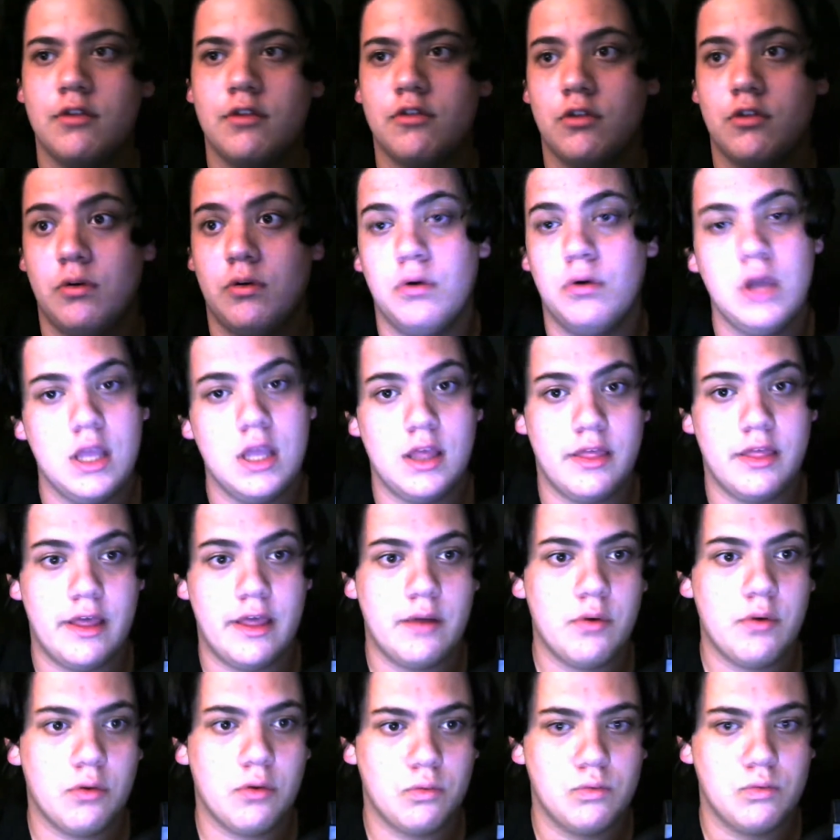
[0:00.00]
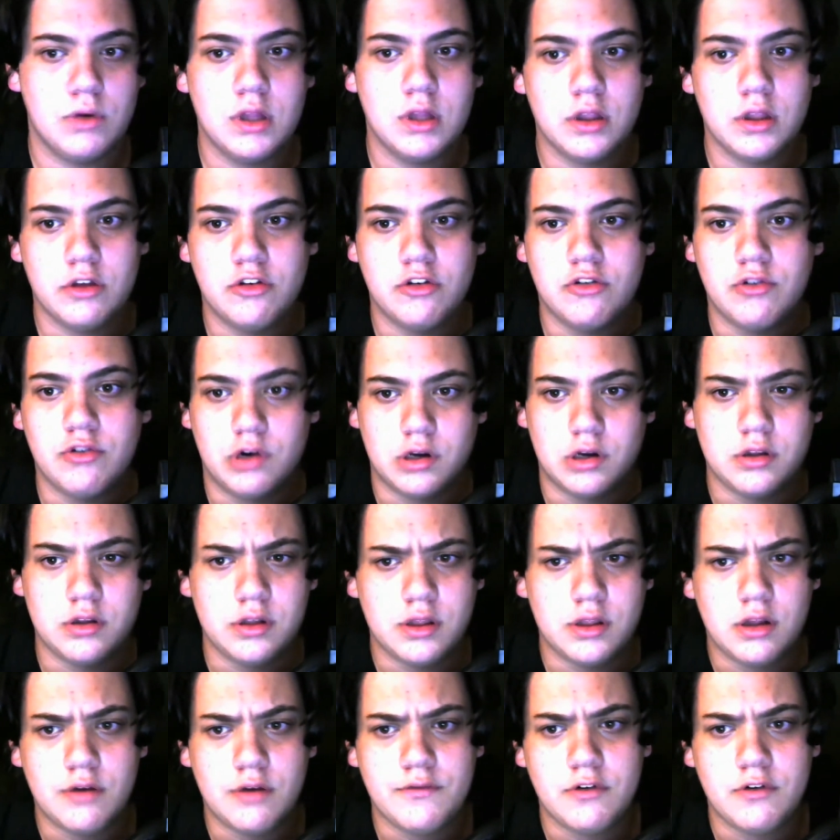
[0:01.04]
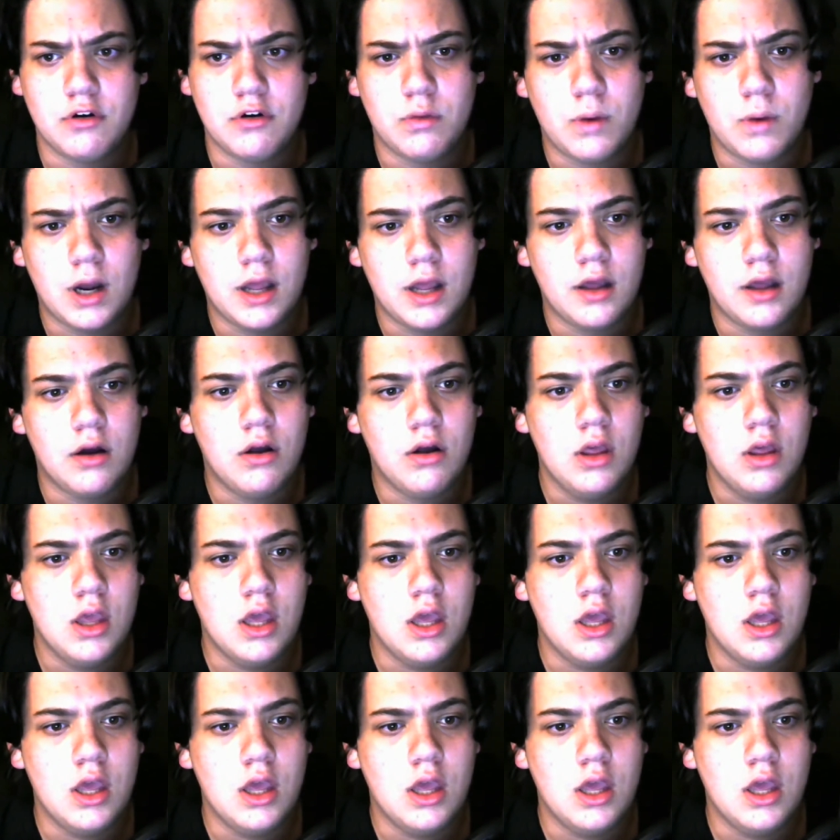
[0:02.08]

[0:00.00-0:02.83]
so they were really struggling there for a while.